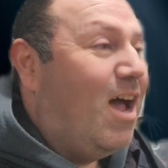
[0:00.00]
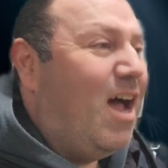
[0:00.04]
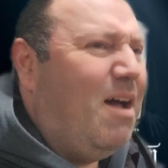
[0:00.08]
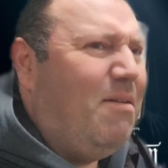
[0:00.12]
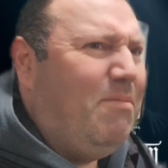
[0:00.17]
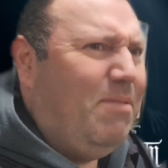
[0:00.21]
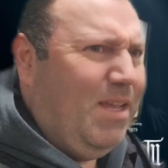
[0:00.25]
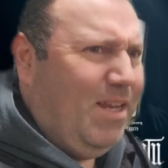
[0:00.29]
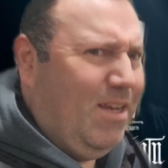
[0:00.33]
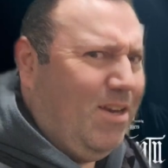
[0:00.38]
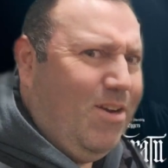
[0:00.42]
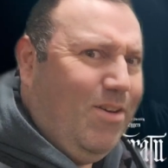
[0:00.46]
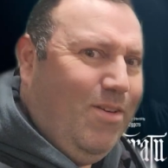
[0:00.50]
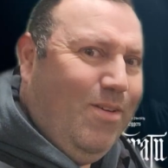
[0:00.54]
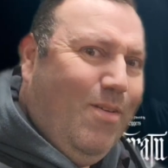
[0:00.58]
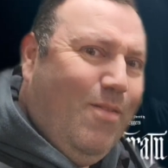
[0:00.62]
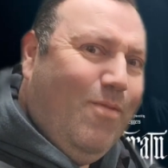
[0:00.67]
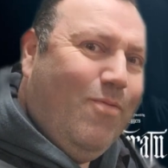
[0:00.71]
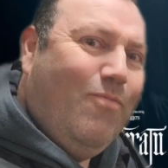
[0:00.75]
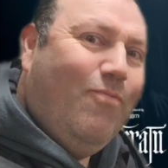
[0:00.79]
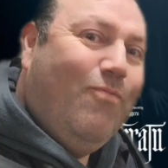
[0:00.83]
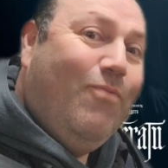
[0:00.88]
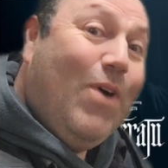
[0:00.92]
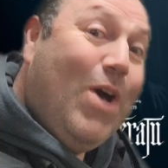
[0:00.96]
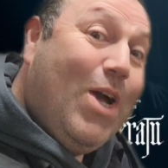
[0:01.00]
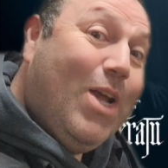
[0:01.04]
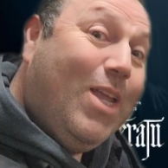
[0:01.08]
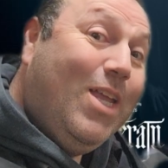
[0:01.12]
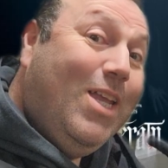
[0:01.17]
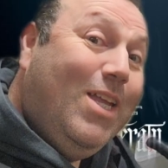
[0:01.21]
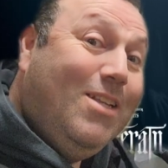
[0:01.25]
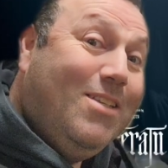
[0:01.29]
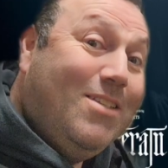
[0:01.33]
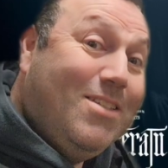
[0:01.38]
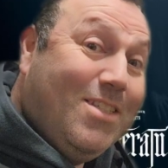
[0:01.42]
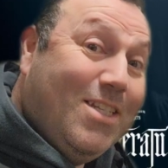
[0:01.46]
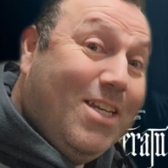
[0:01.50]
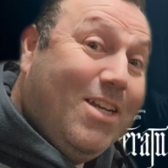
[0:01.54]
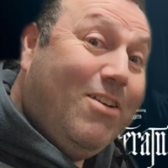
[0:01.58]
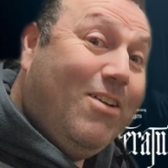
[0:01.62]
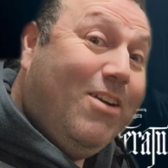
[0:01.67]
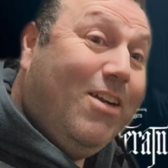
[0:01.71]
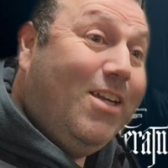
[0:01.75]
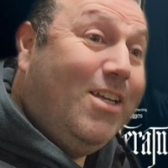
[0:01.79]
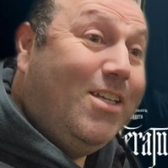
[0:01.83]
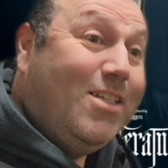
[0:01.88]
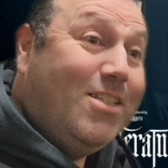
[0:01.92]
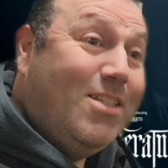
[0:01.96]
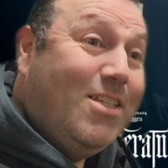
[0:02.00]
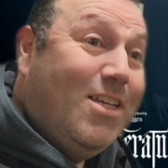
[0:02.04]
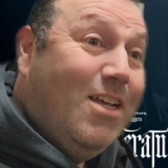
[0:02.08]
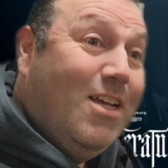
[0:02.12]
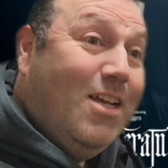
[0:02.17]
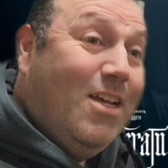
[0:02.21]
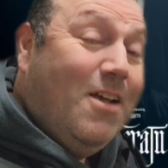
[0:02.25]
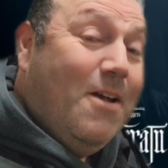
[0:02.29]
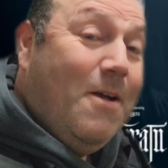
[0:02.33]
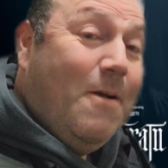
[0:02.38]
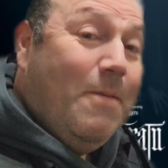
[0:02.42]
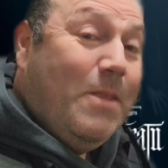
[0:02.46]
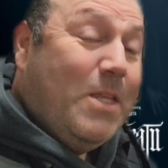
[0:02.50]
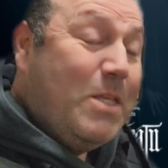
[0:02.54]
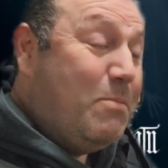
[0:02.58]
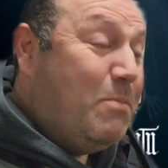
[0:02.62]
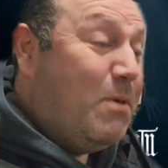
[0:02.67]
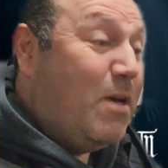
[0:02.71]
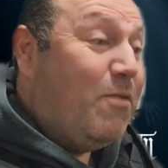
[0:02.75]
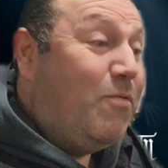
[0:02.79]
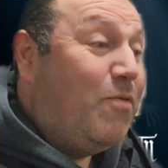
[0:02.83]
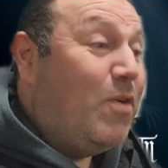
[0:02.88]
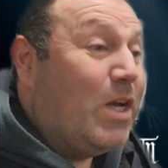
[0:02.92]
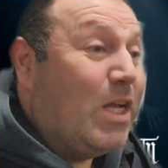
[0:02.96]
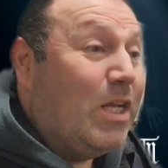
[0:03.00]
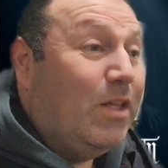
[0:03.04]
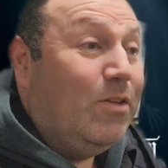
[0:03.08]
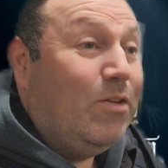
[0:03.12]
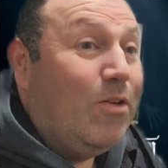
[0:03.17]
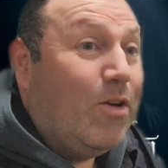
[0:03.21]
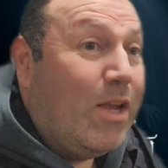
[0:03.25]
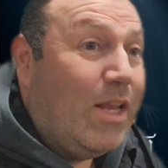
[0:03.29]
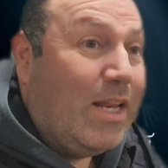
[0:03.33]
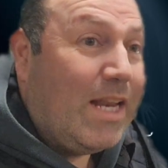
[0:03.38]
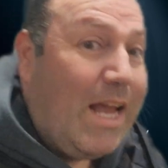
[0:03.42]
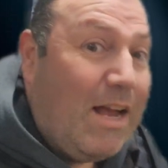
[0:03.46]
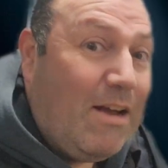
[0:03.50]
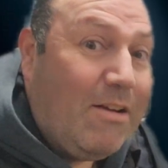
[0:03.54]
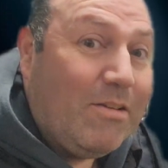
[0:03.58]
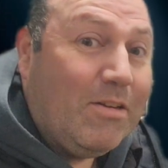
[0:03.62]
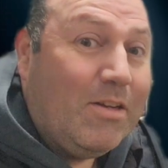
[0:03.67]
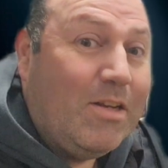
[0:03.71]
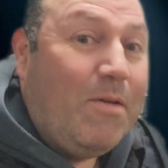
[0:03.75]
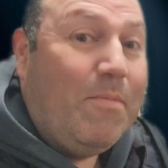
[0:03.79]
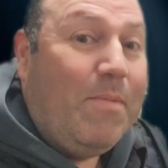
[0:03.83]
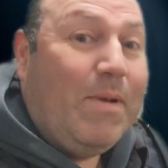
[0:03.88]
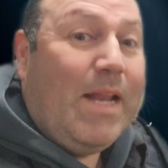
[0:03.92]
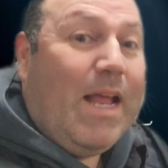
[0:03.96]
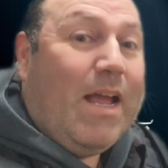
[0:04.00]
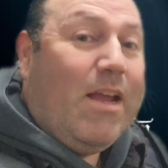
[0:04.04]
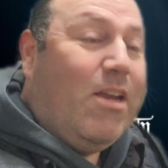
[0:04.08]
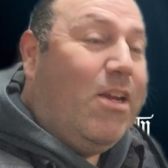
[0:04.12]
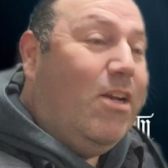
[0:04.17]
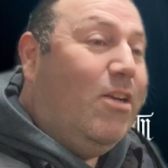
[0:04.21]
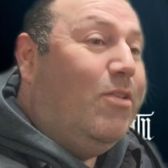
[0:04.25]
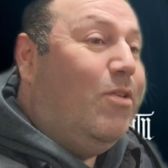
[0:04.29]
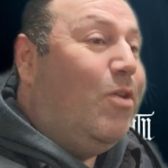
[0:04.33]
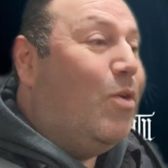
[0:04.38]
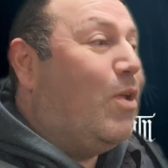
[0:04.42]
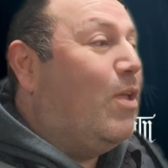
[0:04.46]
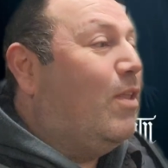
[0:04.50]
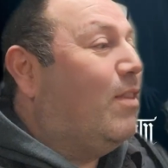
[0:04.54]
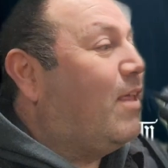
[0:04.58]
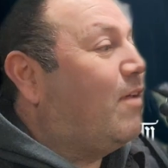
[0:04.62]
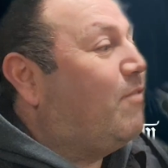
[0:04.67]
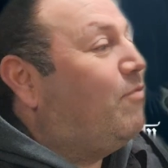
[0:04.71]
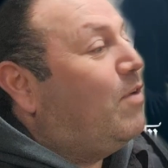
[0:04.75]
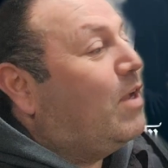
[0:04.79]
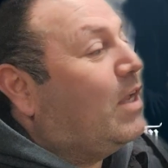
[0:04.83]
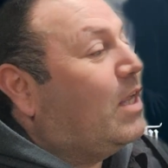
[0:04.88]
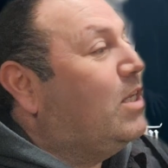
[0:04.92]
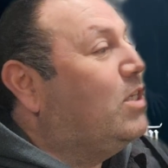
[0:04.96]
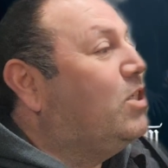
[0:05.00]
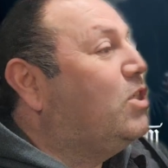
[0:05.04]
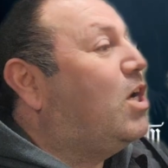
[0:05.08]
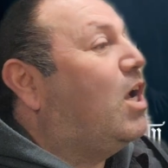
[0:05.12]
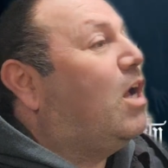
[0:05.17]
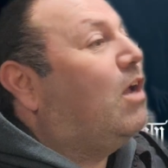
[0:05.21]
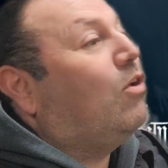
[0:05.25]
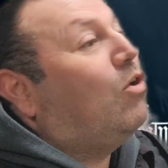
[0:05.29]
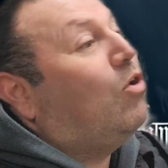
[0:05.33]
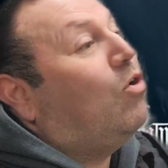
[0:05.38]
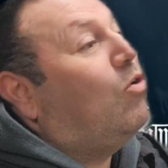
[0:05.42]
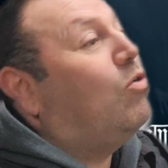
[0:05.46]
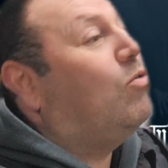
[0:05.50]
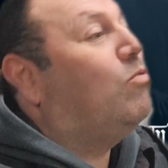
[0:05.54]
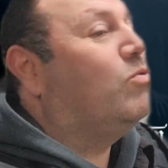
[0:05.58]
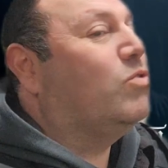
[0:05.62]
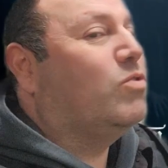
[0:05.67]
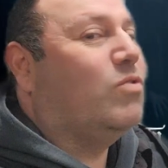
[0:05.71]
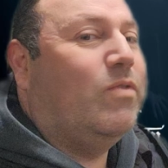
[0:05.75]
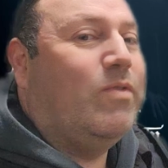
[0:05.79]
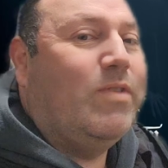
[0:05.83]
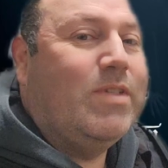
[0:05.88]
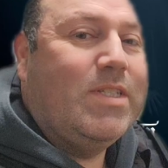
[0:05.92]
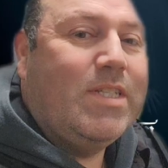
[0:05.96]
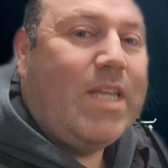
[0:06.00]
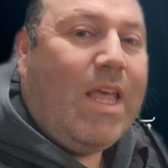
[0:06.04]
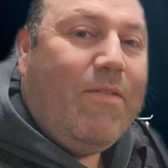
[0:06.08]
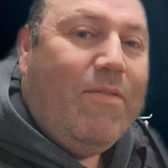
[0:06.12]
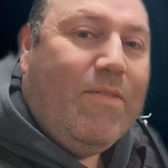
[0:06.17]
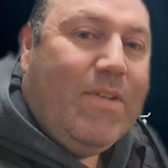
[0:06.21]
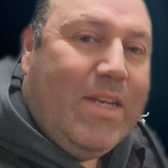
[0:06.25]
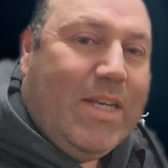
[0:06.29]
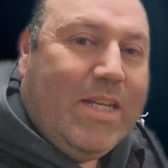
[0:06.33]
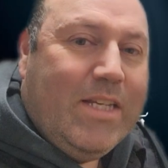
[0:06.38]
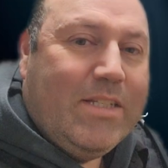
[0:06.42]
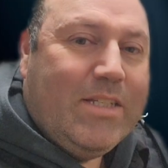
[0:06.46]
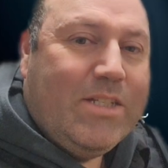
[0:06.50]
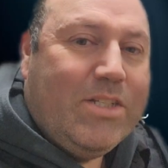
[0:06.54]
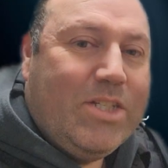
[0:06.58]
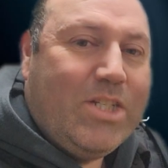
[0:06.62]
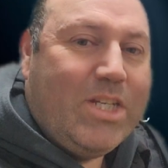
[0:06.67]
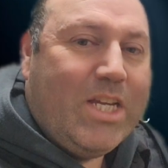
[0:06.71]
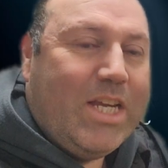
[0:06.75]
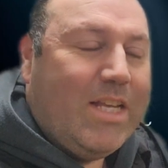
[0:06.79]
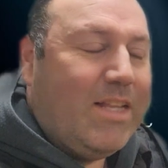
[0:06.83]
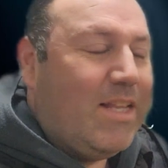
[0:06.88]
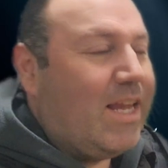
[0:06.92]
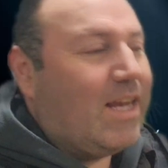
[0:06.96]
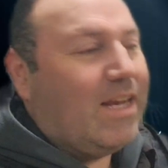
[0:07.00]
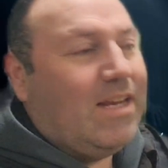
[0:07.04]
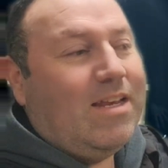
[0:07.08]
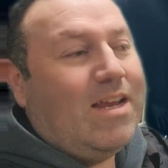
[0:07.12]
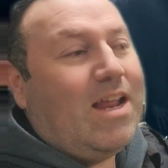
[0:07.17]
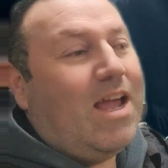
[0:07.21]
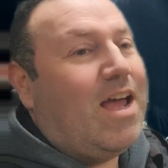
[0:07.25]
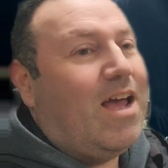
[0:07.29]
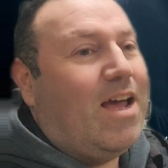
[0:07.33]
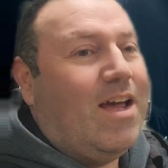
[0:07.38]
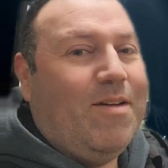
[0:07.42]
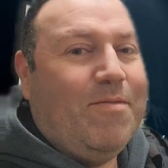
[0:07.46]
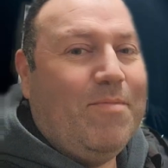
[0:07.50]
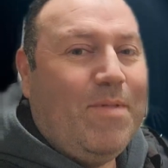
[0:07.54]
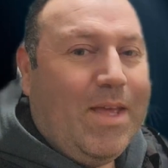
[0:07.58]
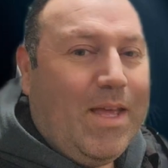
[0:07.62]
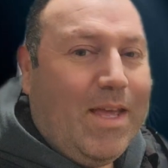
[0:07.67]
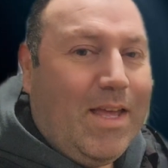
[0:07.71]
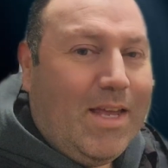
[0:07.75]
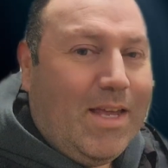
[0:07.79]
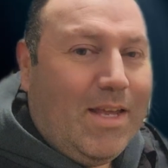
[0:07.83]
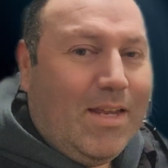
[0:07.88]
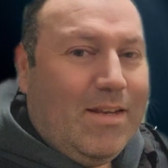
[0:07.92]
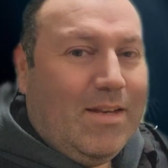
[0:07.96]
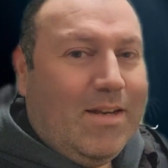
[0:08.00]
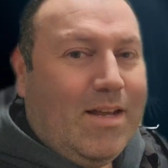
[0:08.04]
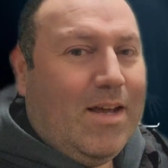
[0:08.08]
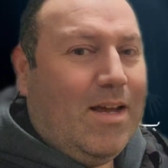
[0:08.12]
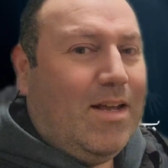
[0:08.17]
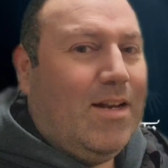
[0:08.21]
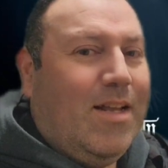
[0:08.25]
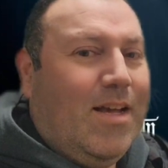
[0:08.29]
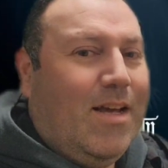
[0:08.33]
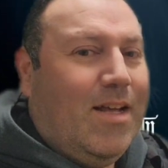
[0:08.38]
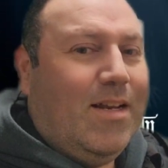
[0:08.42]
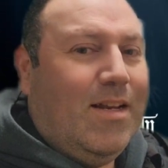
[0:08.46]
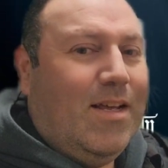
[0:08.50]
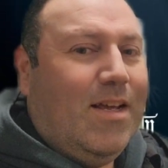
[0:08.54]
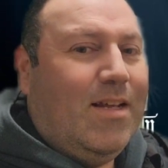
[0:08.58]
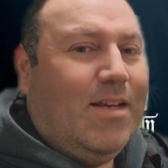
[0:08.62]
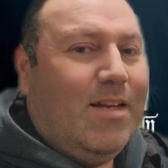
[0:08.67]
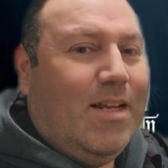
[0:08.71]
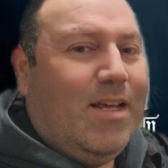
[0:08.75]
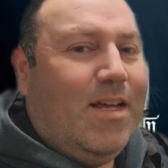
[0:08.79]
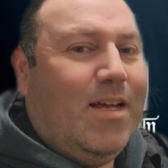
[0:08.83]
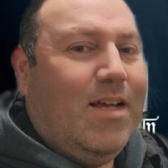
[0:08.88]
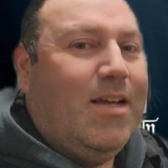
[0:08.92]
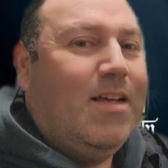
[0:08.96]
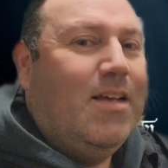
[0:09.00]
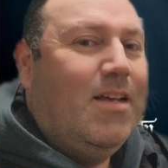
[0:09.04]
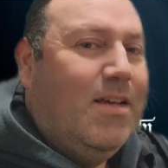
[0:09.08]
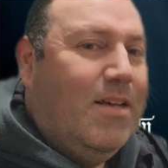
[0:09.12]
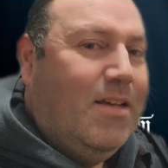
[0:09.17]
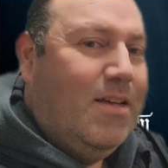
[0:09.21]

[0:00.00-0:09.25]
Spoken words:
I'm like, are you fucking serious? This motherfucker coming out here looking like fucking John Holmes from the 70s and shit. Like, nah, man, nah.